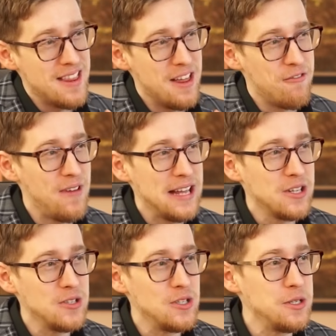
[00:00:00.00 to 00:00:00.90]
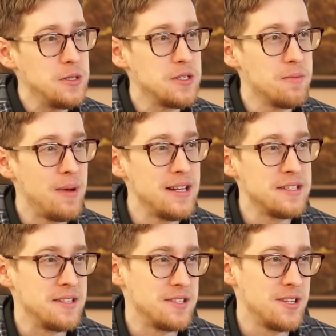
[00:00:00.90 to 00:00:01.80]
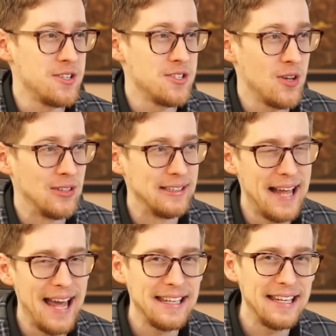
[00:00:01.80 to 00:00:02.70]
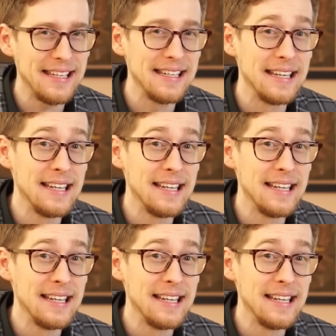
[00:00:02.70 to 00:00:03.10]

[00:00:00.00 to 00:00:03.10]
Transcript: The Fed continues to base its decisions on lagging